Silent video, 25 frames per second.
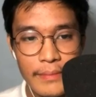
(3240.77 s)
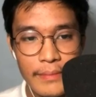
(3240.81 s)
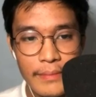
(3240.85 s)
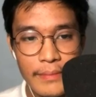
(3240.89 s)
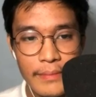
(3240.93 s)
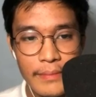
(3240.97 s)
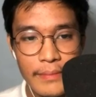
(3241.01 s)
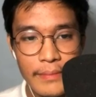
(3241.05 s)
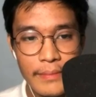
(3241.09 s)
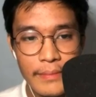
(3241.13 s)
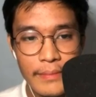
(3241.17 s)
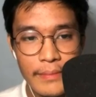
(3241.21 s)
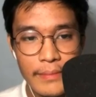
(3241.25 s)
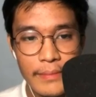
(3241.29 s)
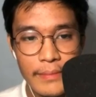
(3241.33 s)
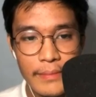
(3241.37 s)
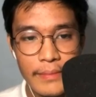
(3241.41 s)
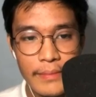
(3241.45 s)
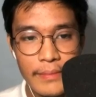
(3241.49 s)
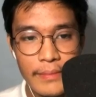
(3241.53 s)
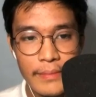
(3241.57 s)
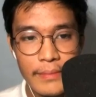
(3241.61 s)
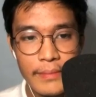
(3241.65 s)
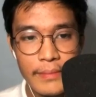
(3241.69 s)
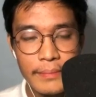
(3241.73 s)

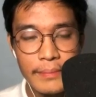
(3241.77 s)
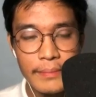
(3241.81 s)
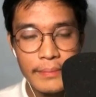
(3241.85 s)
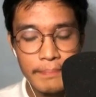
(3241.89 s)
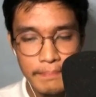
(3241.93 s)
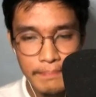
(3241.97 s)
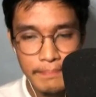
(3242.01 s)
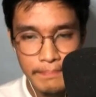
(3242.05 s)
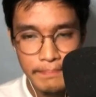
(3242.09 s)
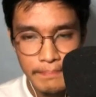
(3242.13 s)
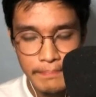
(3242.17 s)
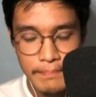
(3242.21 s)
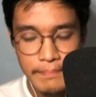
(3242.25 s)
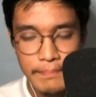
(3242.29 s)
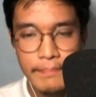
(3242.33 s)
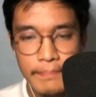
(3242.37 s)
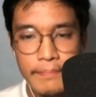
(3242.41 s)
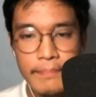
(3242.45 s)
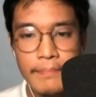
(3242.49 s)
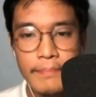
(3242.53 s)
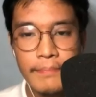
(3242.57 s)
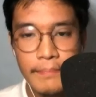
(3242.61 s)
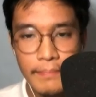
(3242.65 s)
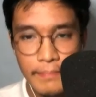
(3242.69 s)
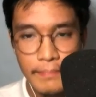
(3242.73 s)

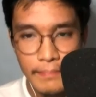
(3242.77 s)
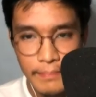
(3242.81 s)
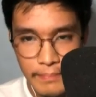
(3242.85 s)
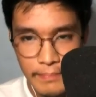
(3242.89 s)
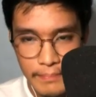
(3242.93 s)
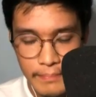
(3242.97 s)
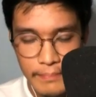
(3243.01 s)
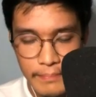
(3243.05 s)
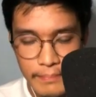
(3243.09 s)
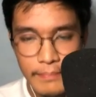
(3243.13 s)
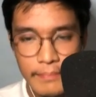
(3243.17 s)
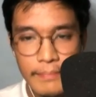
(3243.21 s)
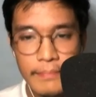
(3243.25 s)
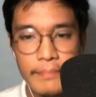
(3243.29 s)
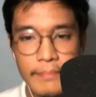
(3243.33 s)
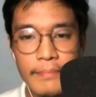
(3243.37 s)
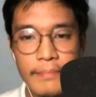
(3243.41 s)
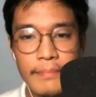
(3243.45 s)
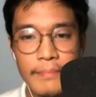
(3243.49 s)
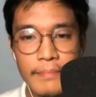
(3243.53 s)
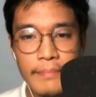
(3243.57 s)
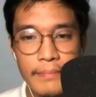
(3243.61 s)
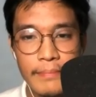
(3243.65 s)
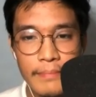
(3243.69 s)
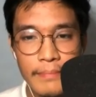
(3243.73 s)

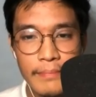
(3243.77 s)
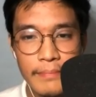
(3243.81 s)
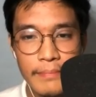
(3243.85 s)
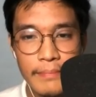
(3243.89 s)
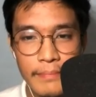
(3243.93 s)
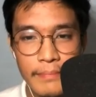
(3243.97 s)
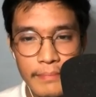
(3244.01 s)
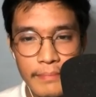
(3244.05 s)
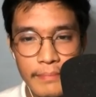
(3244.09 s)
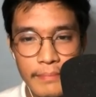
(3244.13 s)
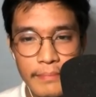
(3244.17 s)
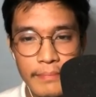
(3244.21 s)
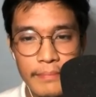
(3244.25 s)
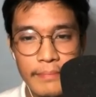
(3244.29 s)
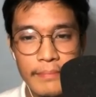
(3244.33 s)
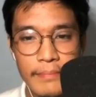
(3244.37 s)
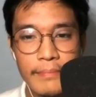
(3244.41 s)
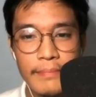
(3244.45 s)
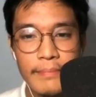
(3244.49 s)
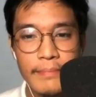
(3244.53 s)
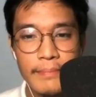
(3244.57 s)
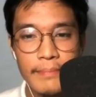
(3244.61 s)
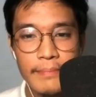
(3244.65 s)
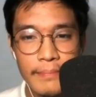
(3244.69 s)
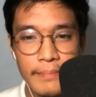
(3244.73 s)

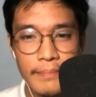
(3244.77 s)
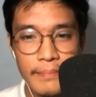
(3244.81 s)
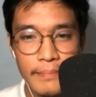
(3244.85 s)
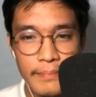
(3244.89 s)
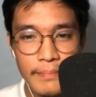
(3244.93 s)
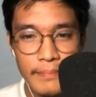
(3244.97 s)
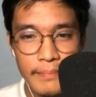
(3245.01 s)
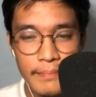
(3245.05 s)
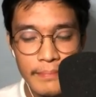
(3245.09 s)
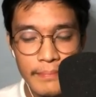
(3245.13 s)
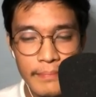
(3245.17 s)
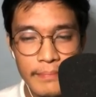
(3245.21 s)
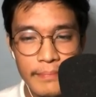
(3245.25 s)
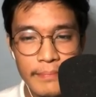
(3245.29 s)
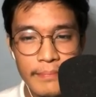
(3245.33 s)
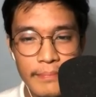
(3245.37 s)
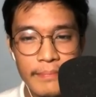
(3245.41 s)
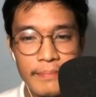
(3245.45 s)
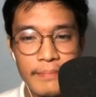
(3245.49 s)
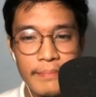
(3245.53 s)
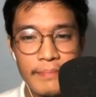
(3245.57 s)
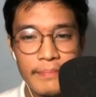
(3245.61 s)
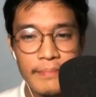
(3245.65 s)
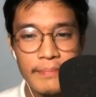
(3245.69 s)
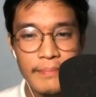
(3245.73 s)

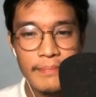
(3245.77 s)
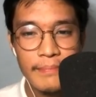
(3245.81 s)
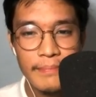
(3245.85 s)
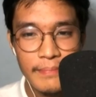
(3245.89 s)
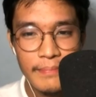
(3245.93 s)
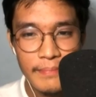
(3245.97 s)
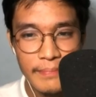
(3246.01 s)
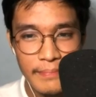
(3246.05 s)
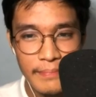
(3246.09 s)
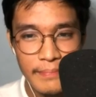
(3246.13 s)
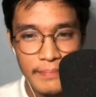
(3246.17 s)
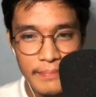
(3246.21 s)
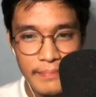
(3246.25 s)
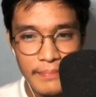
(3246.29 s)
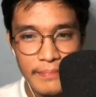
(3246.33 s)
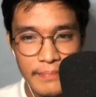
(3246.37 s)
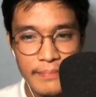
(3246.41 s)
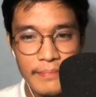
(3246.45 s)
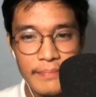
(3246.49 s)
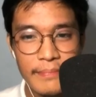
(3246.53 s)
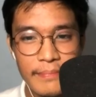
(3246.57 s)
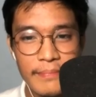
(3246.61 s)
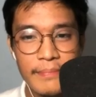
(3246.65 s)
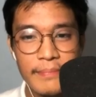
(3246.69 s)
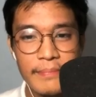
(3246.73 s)

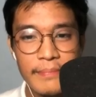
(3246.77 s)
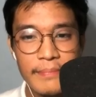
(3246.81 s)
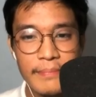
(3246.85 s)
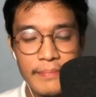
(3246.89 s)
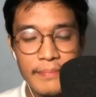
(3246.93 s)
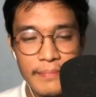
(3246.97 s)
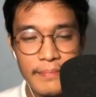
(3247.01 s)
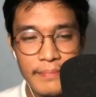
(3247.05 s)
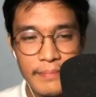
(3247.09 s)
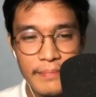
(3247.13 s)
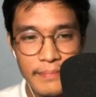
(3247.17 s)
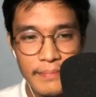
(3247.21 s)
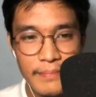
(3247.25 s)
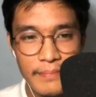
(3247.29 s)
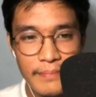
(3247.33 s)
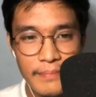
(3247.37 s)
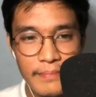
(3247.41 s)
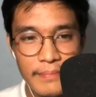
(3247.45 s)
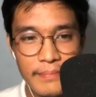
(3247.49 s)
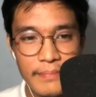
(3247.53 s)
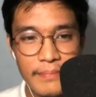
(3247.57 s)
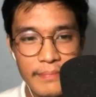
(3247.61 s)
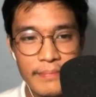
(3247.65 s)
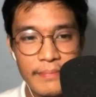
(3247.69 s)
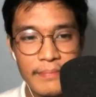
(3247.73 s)

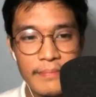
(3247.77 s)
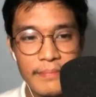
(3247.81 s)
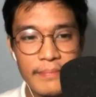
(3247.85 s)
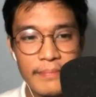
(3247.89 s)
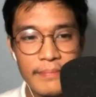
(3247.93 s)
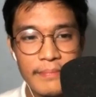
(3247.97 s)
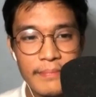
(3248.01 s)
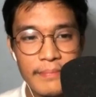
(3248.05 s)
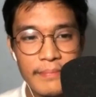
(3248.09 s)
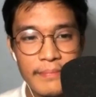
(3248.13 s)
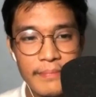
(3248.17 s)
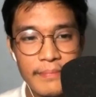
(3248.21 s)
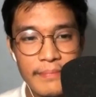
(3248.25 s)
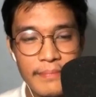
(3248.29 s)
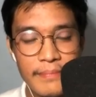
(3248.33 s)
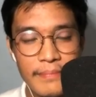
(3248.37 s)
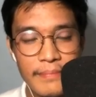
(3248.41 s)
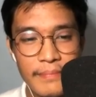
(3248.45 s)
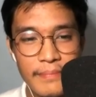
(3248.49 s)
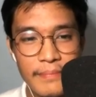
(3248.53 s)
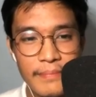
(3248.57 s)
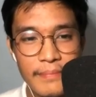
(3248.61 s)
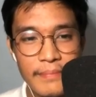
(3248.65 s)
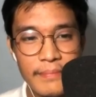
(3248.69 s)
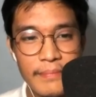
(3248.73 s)
[no speech]